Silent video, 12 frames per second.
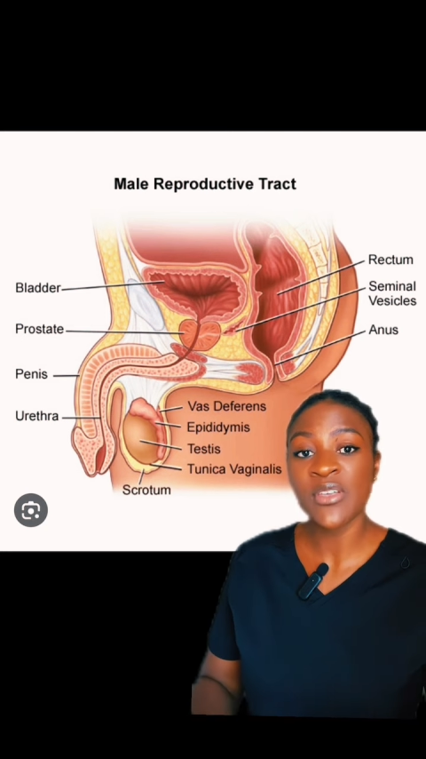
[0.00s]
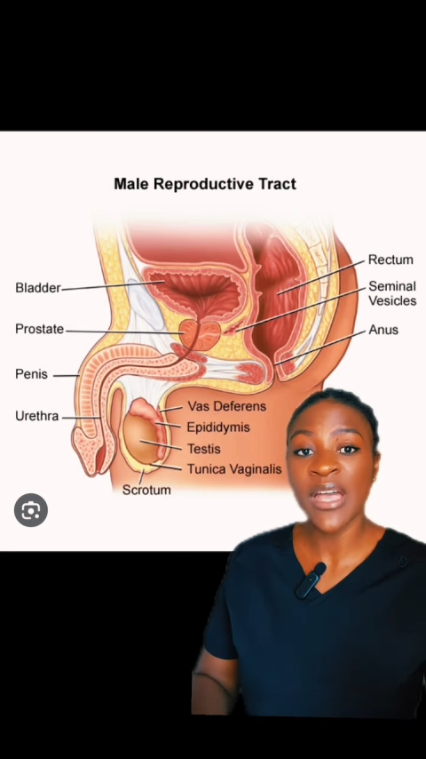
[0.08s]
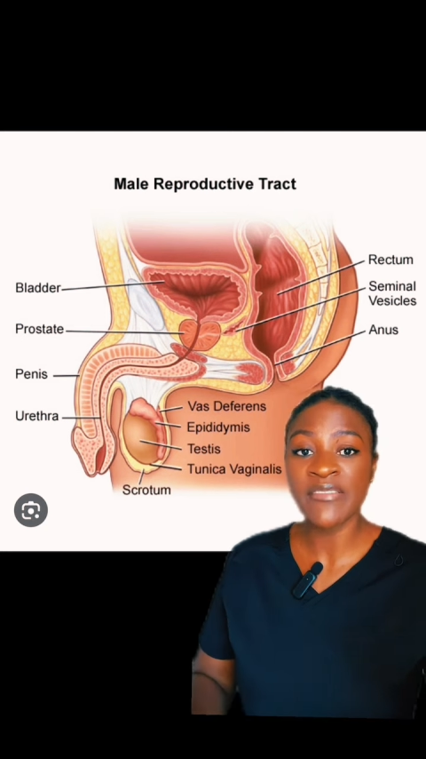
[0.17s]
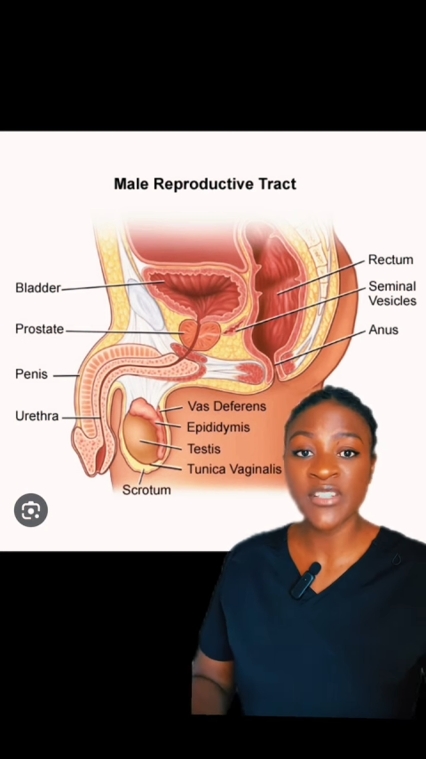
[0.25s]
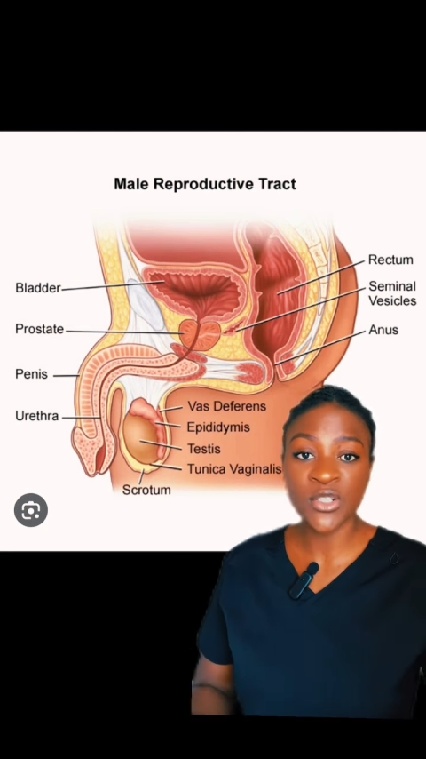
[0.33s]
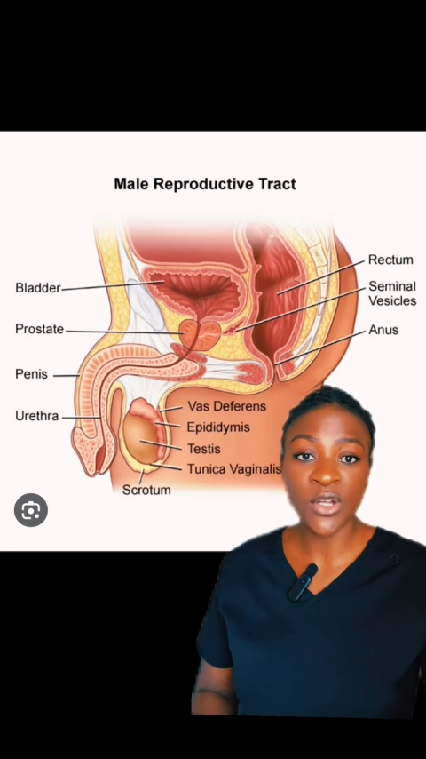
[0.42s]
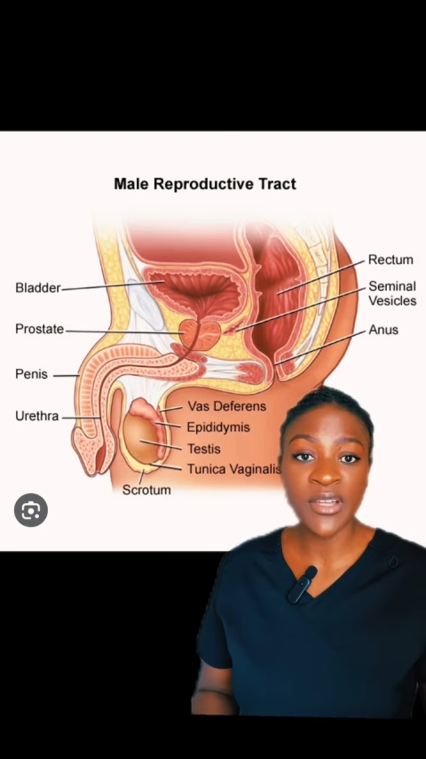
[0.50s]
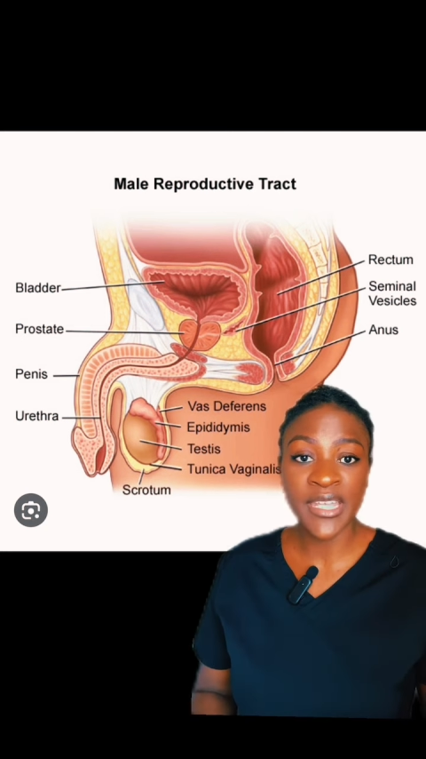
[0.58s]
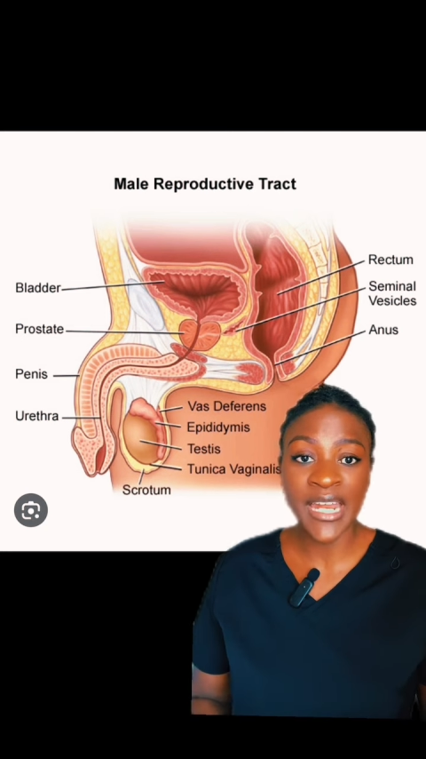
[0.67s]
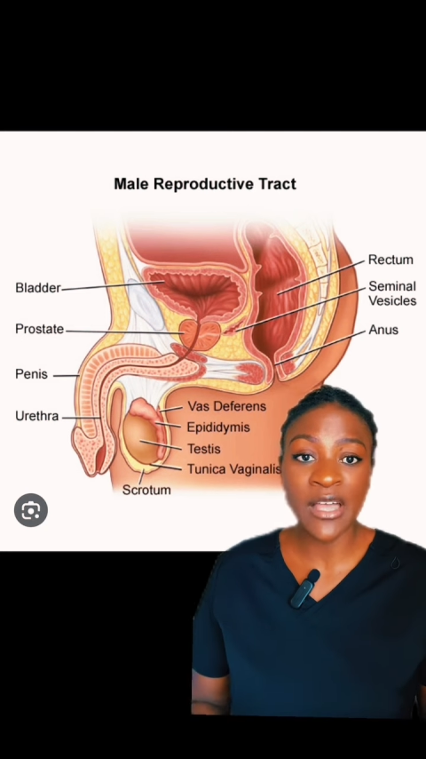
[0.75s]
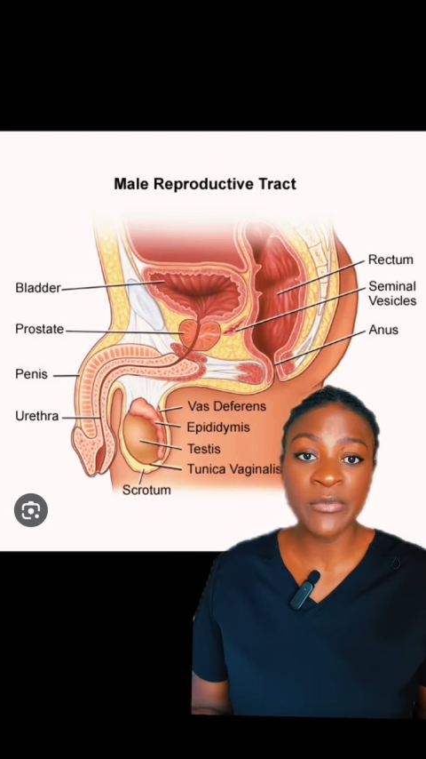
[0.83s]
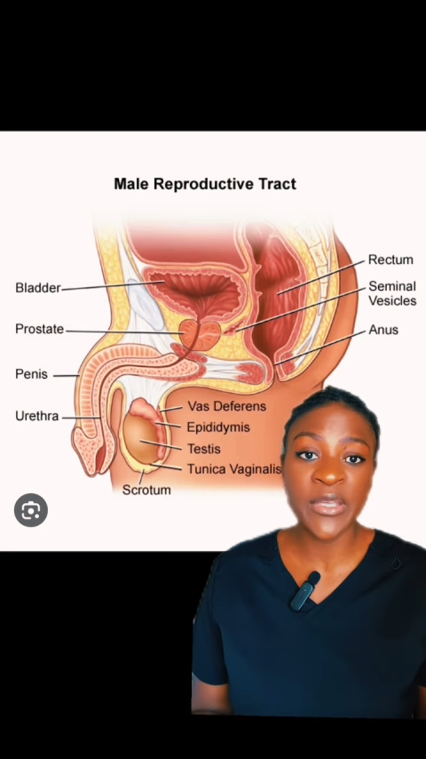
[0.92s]
you have to talk
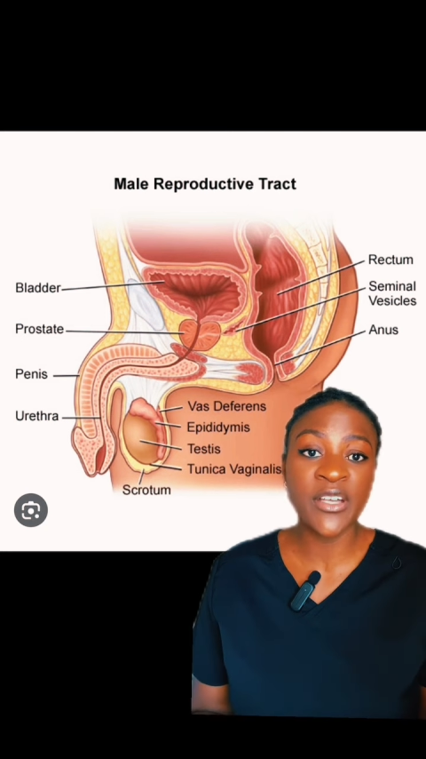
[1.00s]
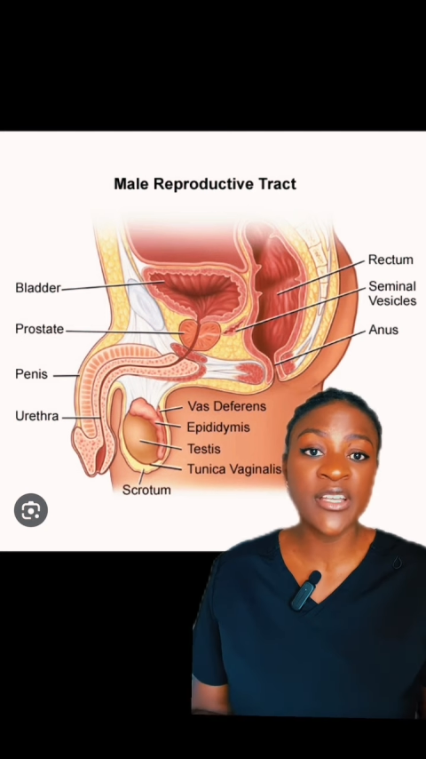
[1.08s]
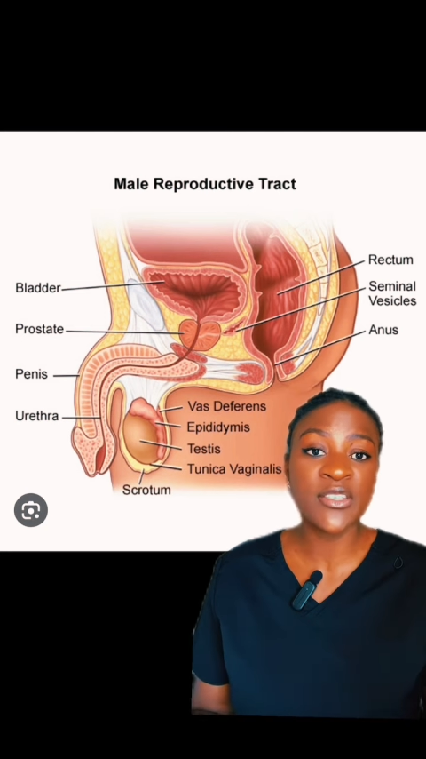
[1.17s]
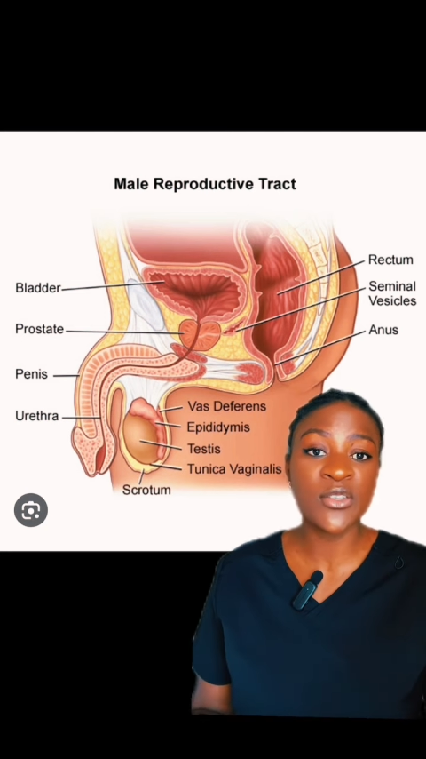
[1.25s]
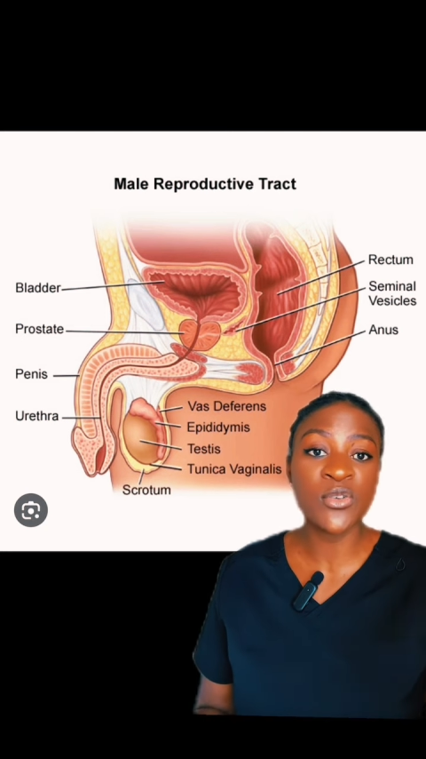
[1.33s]
it out because